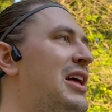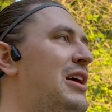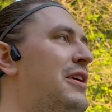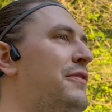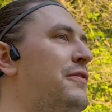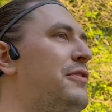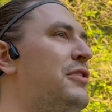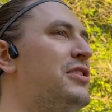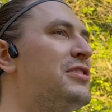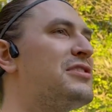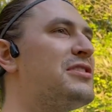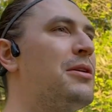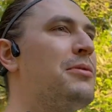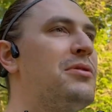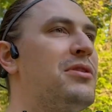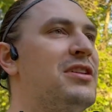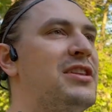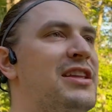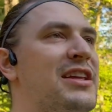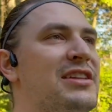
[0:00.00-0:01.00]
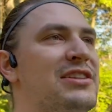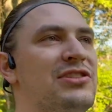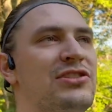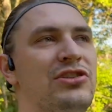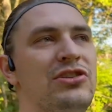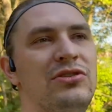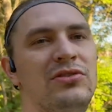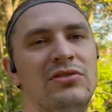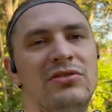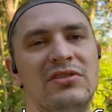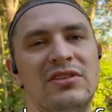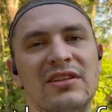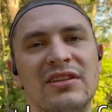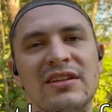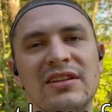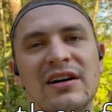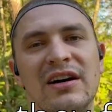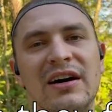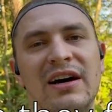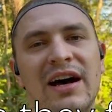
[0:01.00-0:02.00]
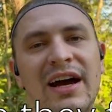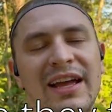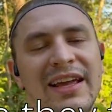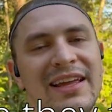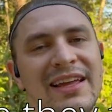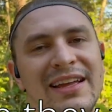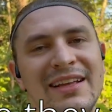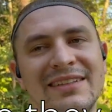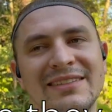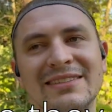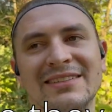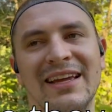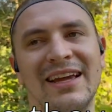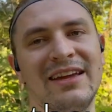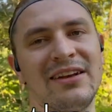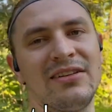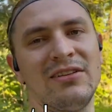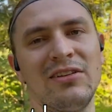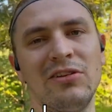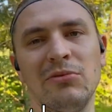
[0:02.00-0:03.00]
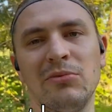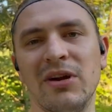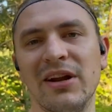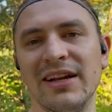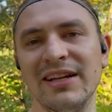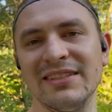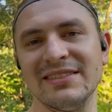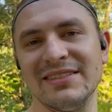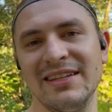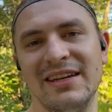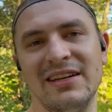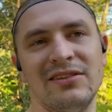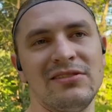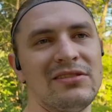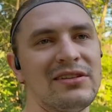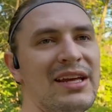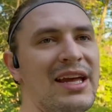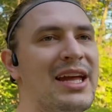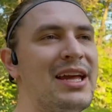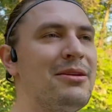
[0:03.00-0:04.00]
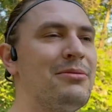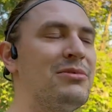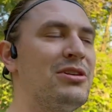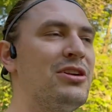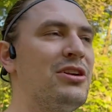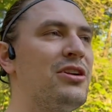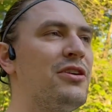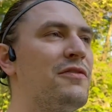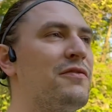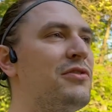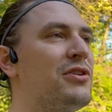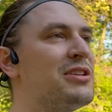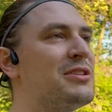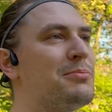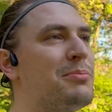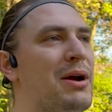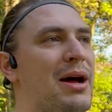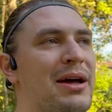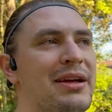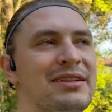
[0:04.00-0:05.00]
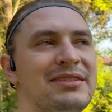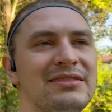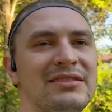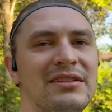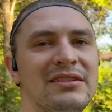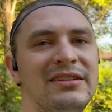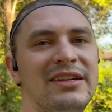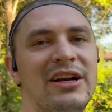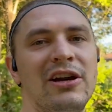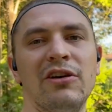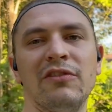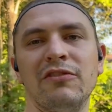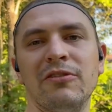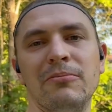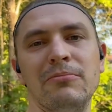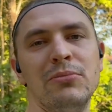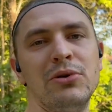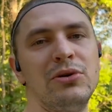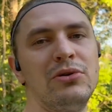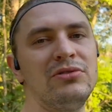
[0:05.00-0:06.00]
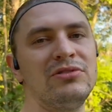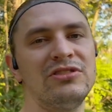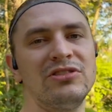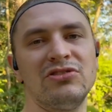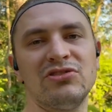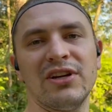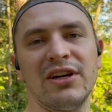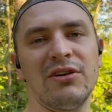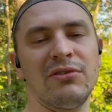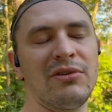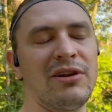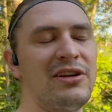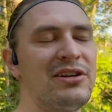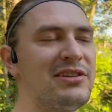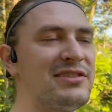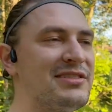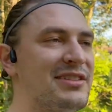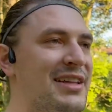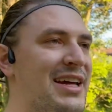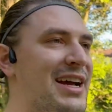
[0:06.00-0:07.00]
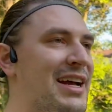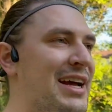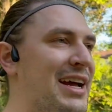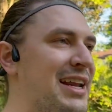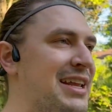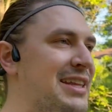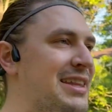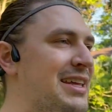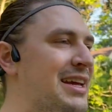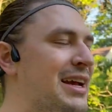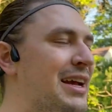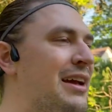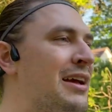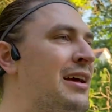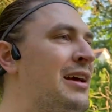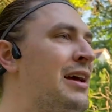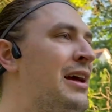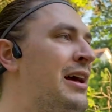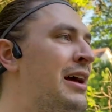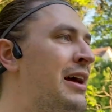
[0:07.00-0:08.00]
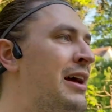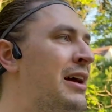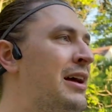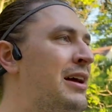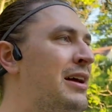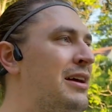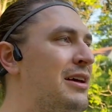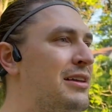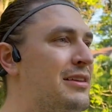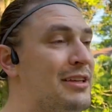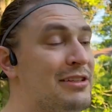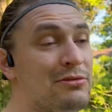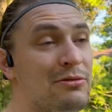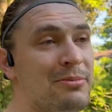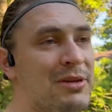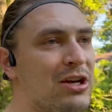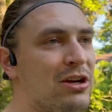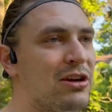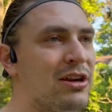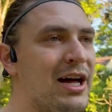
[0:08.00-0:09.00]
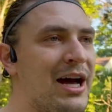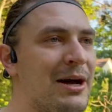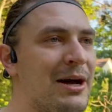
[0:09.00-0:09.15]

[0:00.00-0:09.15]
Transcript: if you're someone that's new to the hiking sandal, running sandal game, and your foot's probably still narrow from boots and trail runners and that kind of thing, these would be a good